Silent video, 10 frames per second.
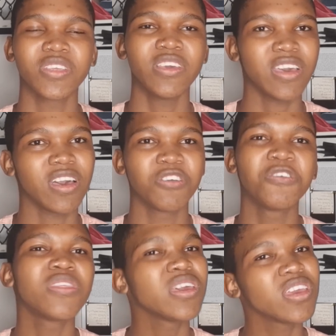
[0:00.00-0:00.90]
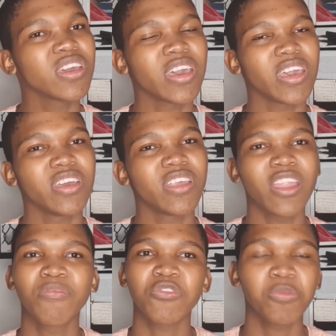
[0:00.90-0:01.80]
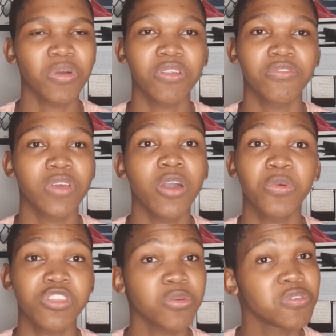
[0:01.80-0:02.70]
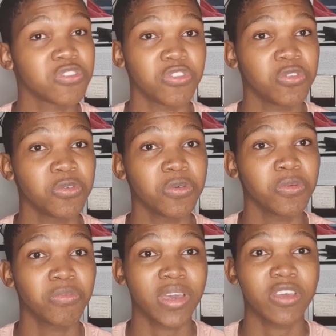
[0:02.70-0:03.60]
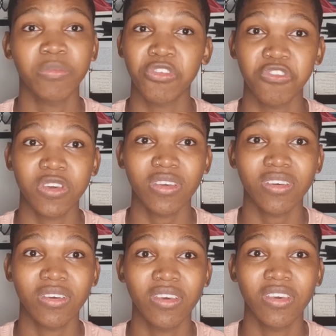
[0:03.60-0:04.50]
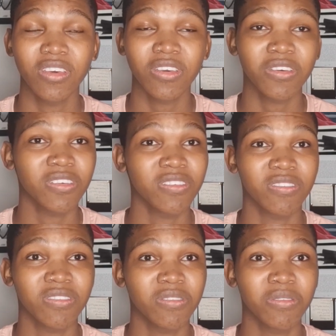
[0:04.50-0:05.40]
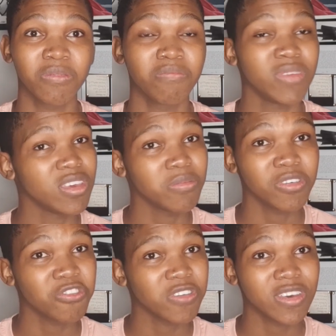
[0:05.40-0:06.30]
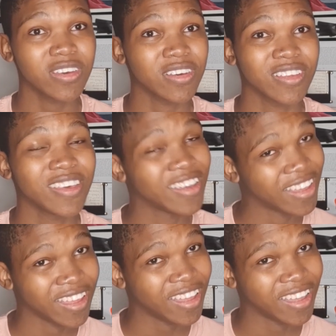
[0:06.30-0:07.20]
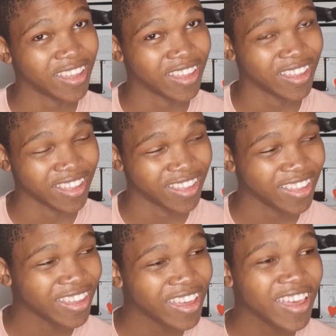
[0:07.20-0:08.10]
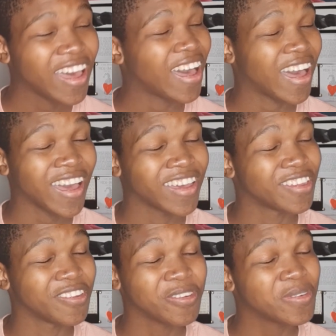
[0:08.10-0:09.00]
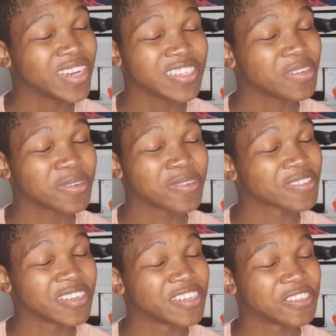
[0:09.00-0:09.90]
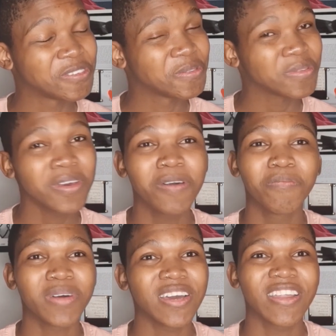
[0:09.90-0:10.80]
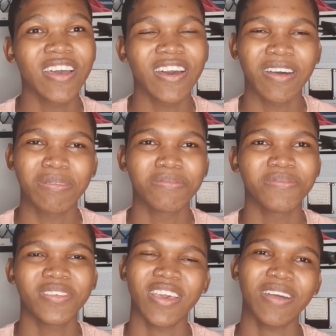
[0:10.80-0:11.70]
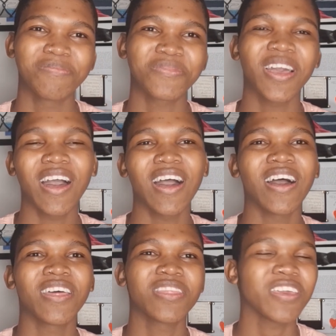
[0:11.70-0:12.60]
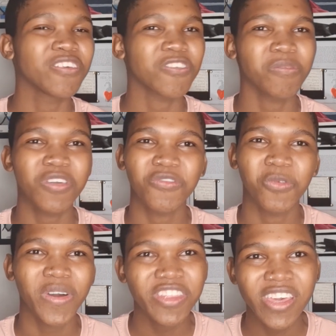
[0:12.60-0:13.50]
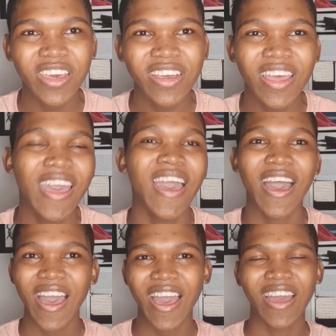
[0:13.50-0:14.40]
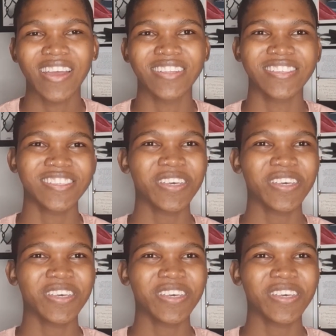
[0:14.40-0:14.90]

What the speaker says: yeah, you're thinking ahead, and I'm so proud of you. I wish I was you back in matric, because me in matric, I had no idea what I was gonna do. But yeah, thank you so much for watching, and